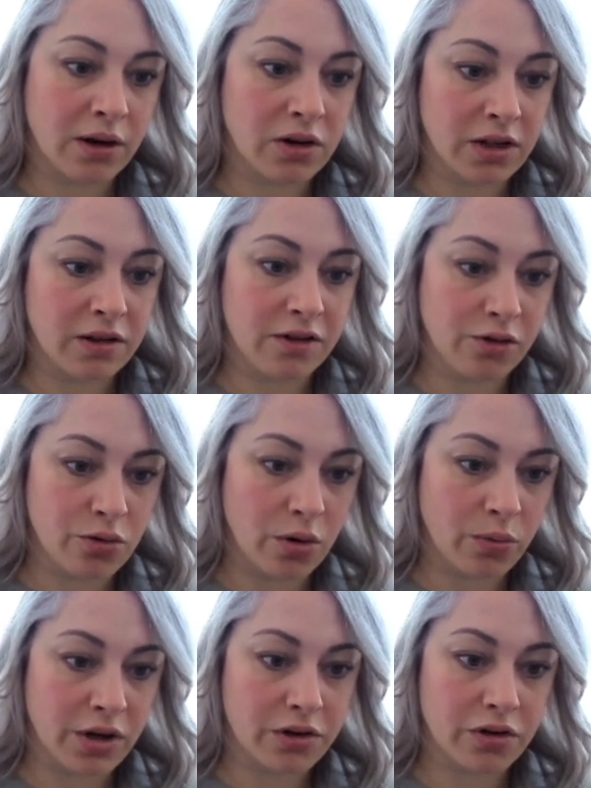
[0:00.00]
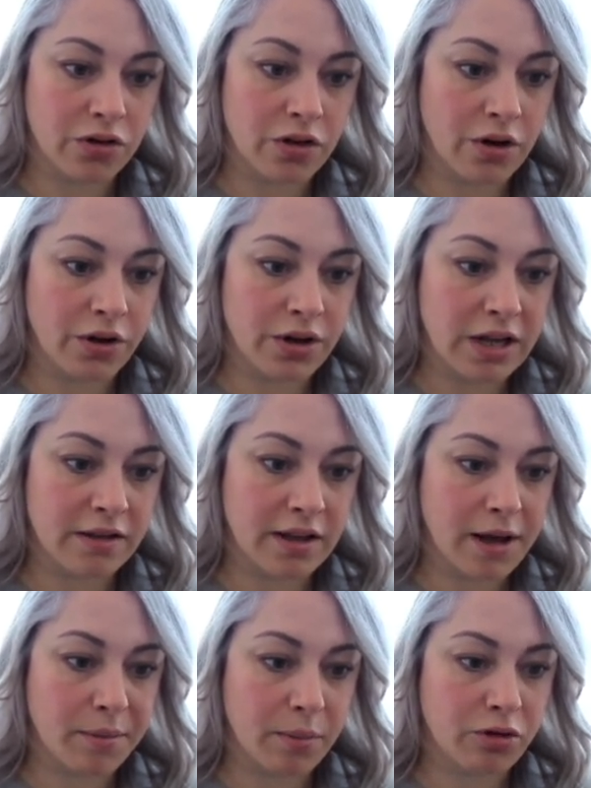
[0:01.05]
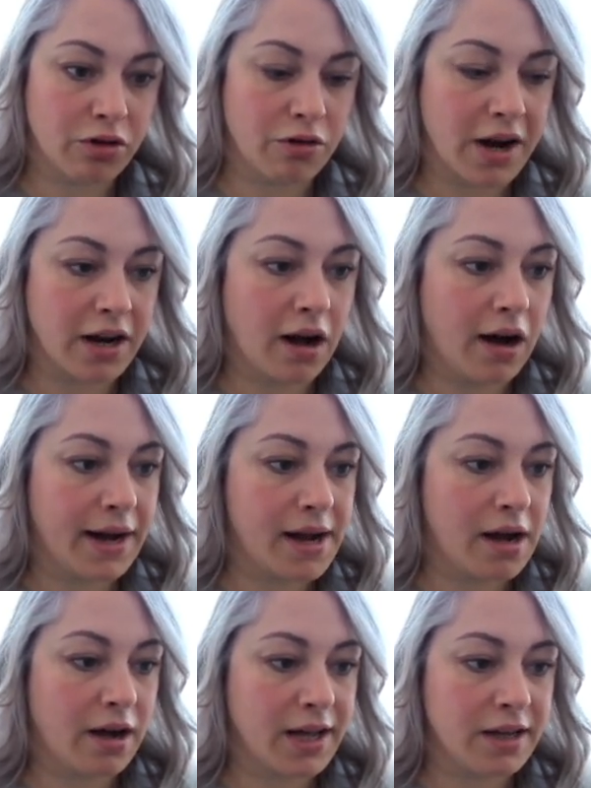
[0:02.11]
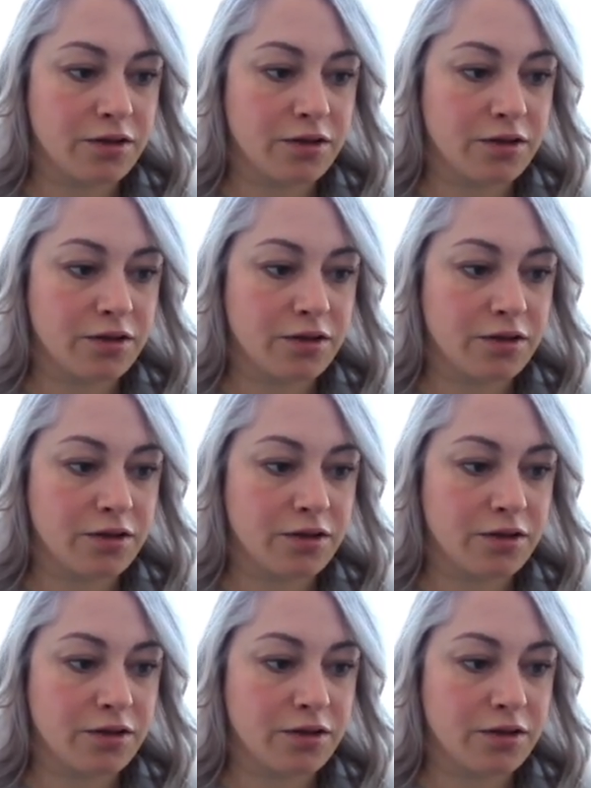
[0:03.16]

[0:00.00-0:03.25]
it's still got work to do though, it needs to come up to create a higher high,